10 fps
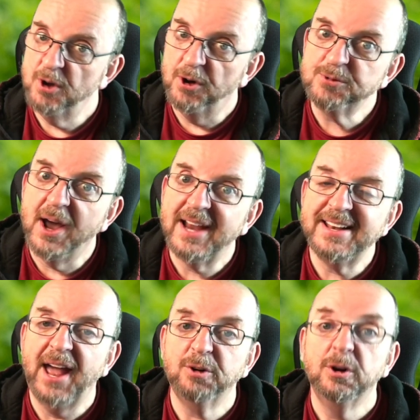Not right
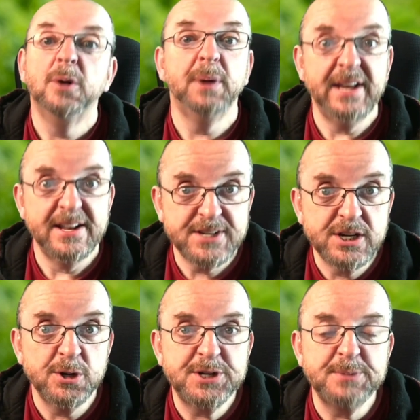now, but it's
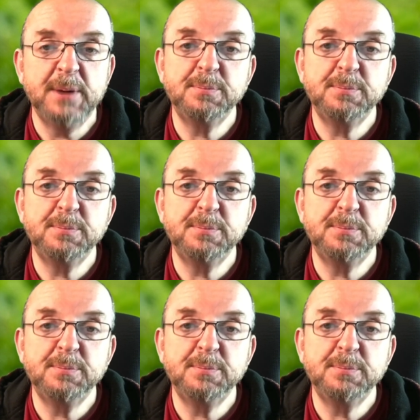good to be